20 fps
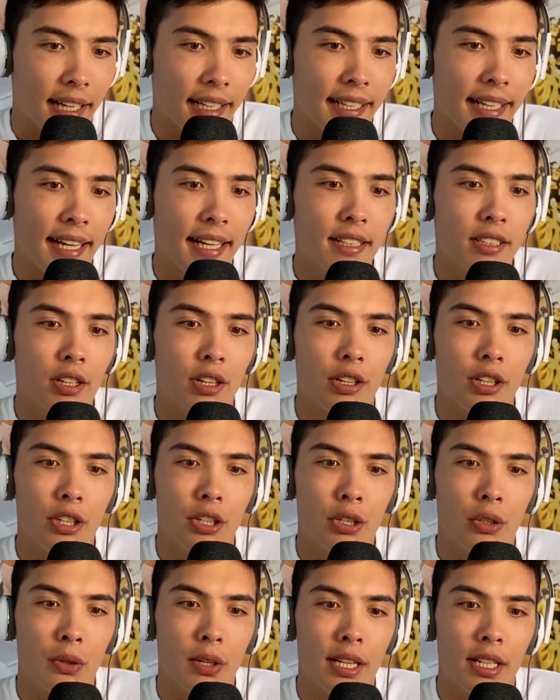I can't tell
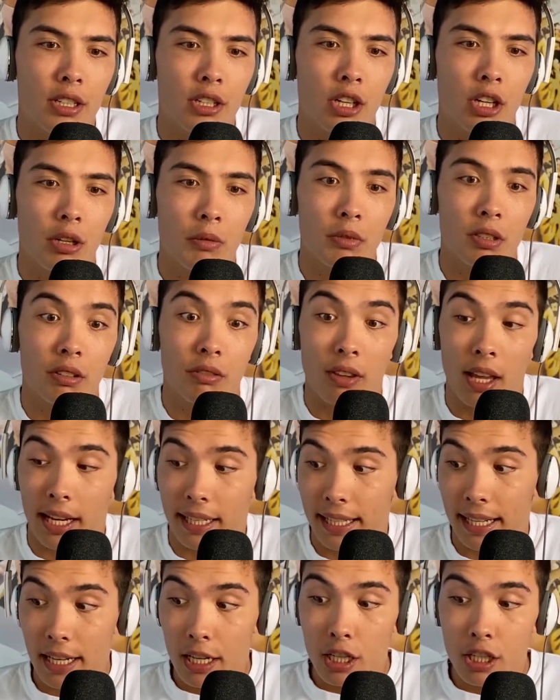you in terms of
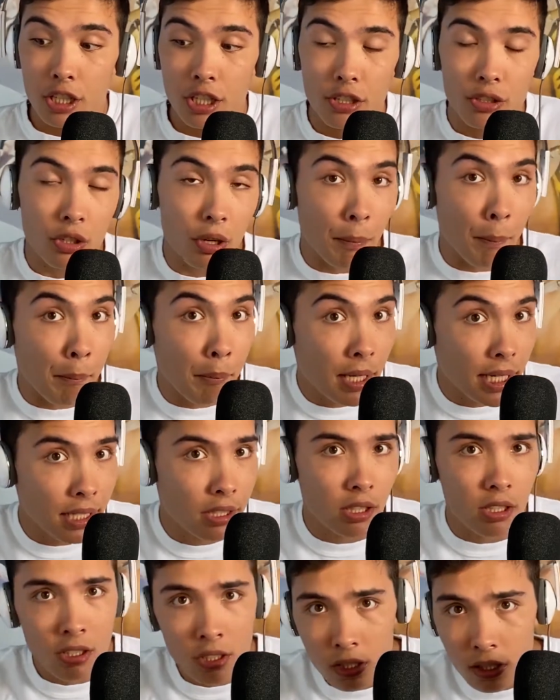like inches or
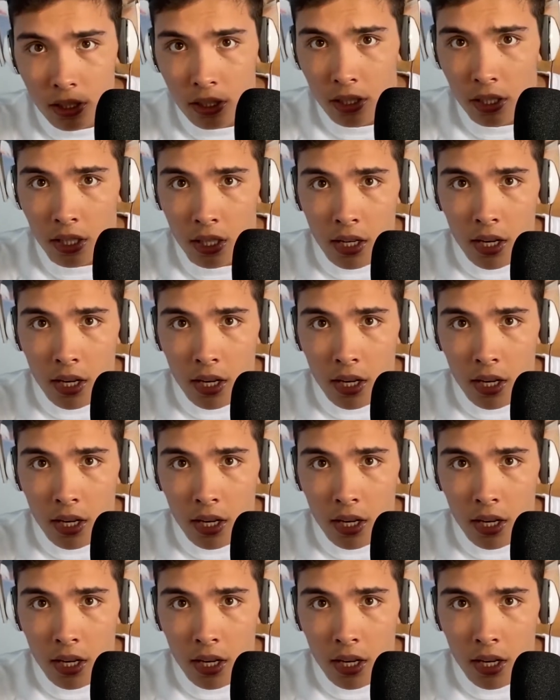meters